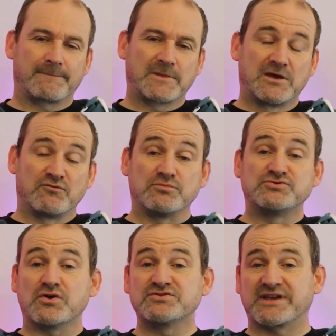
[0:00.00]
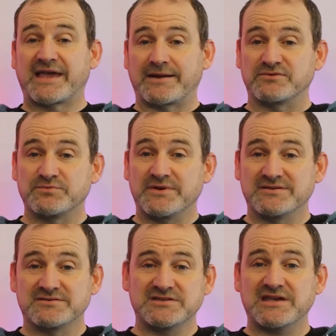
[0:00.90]
From John's accounts, we
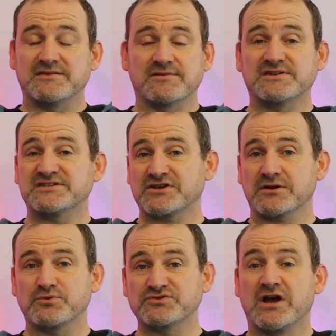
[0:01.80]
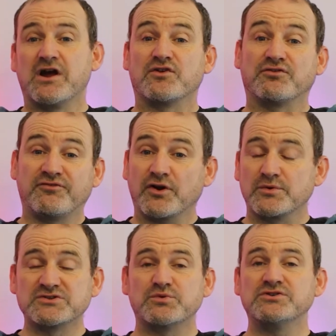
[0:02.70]
can see that the disciples, the
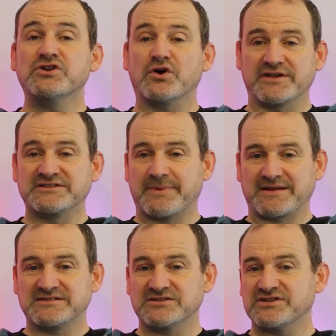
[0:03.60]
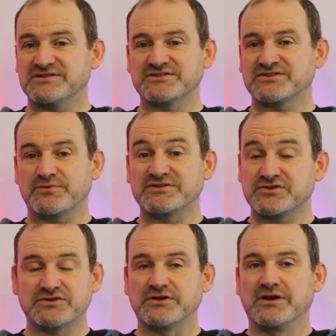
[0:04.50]
followers, were not expecting Jesus to
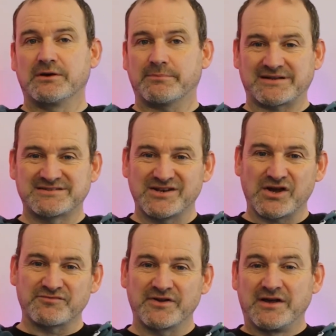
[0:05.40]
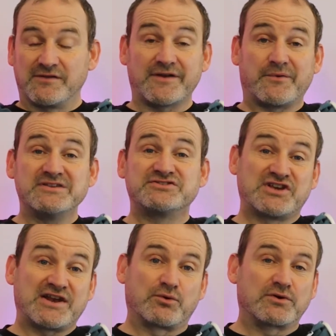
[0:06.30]
return back to life. There is
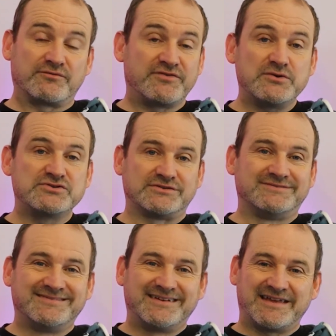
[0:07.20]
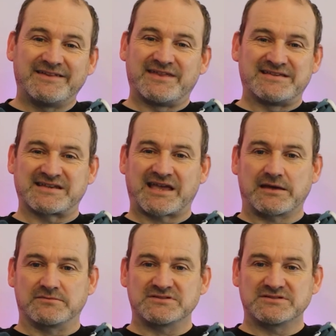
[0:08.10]
general confusion in these
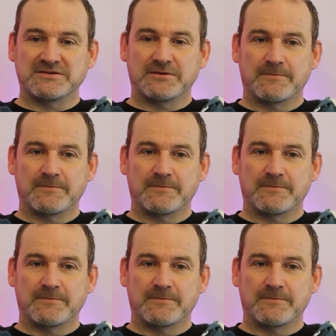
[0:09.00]
accounts.